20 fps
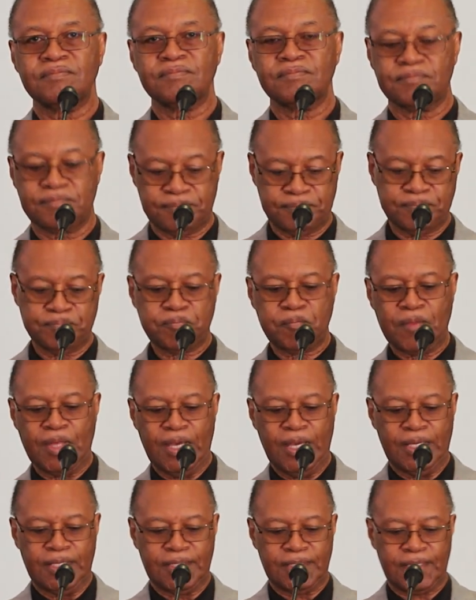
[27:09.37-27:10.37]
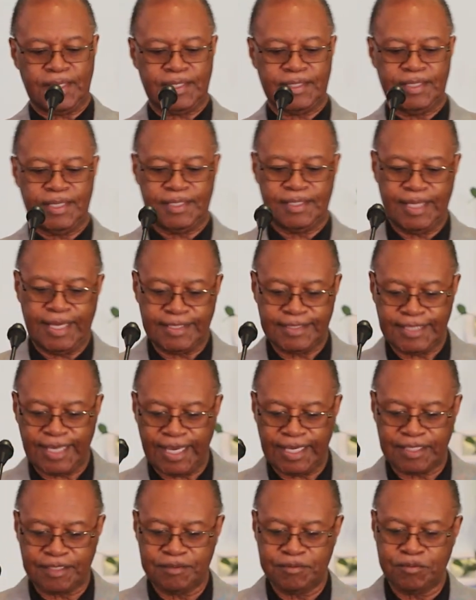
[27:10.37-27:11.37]
Mm -hmm. Now, that, that
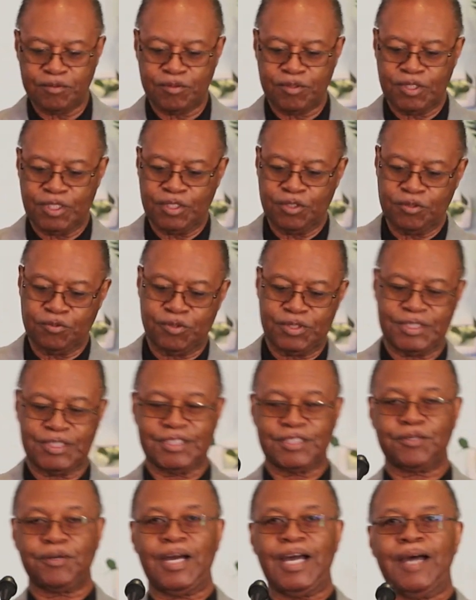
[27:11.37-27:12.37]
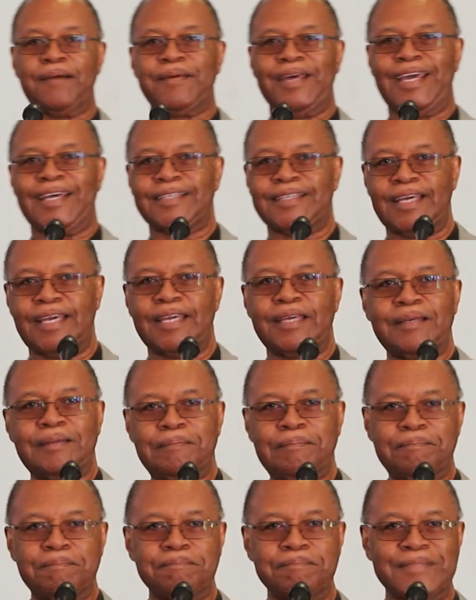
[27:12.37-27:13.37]
title was described as a
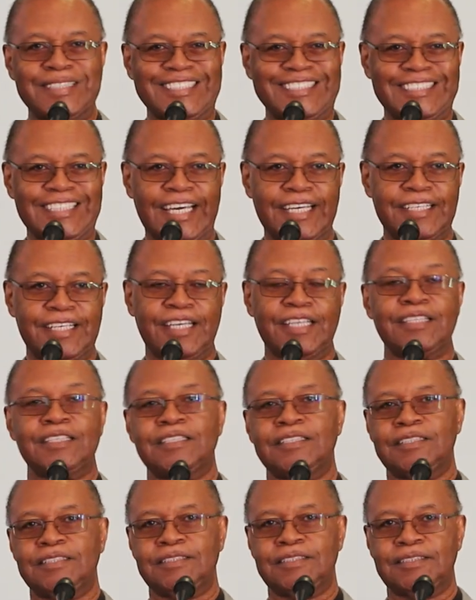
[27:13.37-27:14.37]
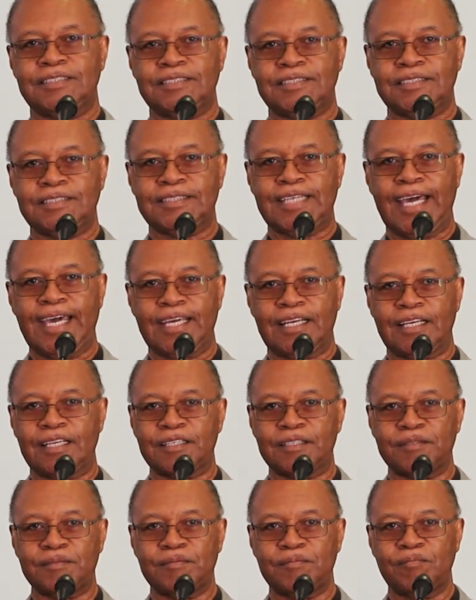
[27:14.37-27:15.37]
Messianic title,
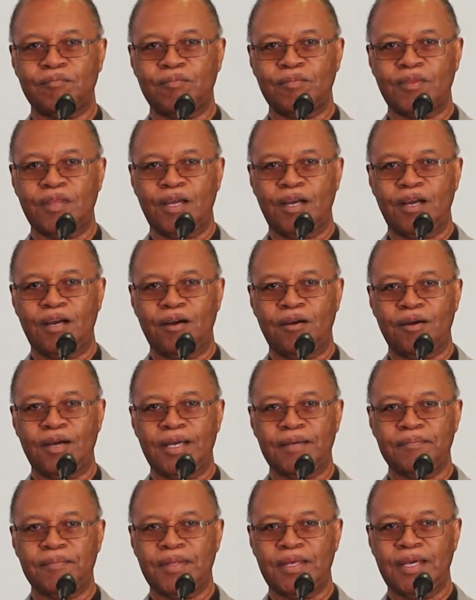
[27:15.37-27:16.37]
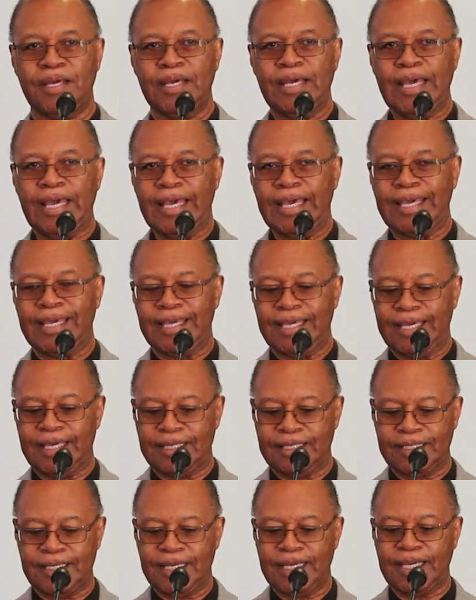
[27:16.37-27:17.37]
all right?
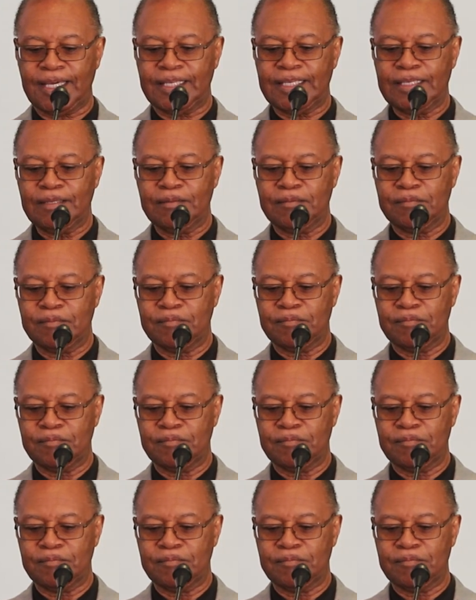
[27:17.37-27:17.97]
And again,